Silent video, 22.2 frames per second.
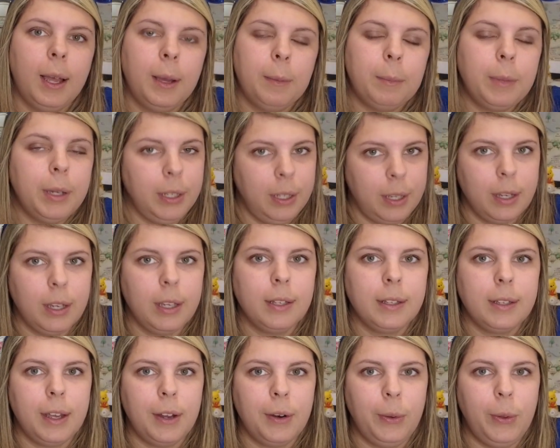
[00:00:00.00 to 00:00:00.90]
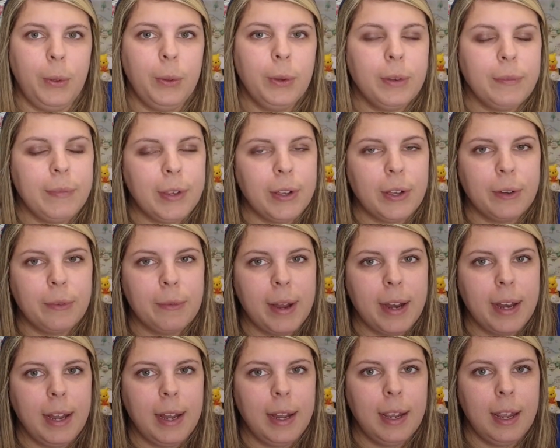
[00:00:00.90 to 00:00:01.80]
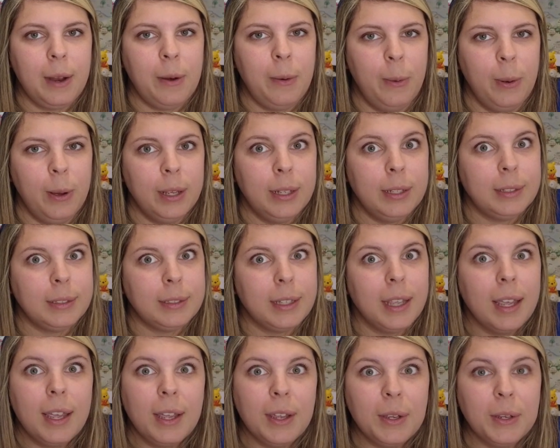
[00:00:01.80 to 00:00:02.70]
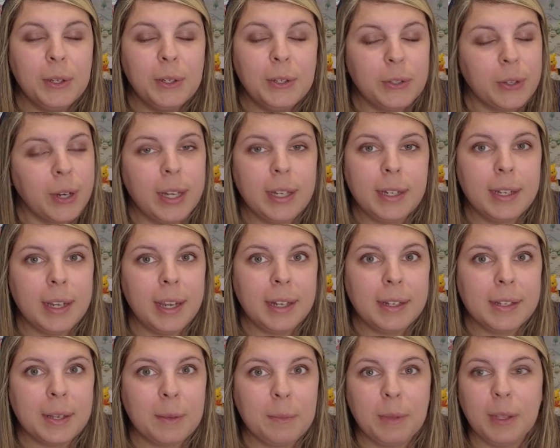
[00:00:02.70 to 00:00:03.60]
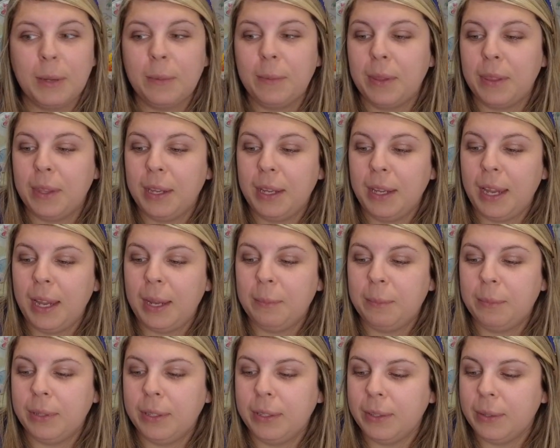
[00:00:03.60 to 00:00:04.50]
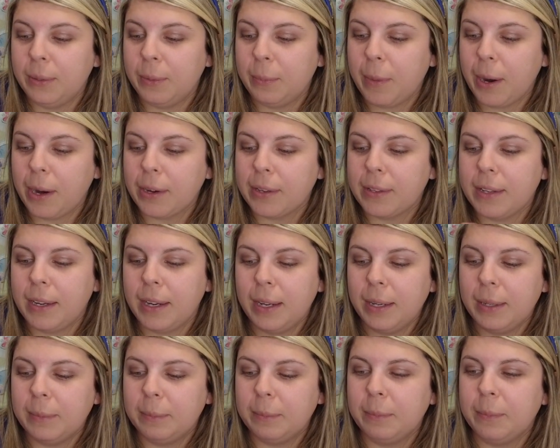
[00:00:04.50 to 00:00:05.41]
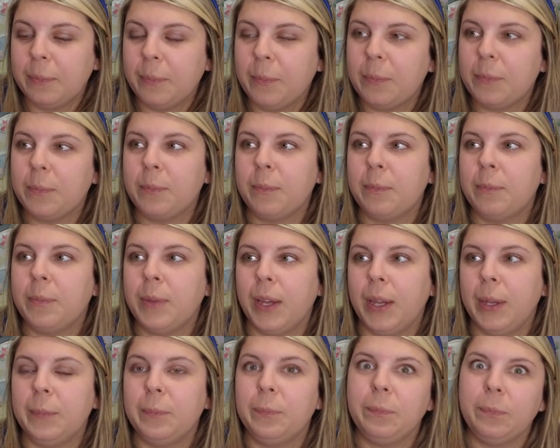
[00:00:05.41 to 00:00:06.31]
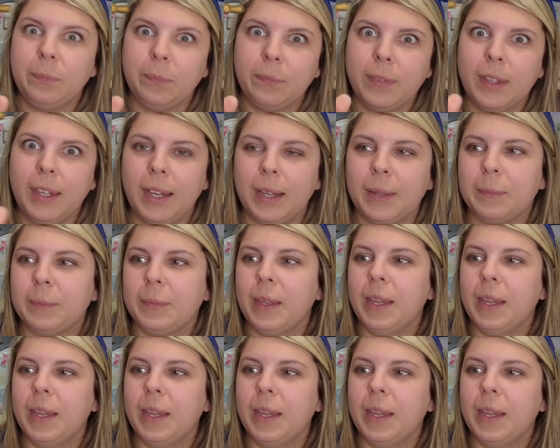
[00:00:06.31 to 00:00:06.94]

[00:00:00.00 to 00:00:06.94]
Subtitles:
my youngest got a hold of it already and was trying to hit something with it and put little marks in it. But yeah,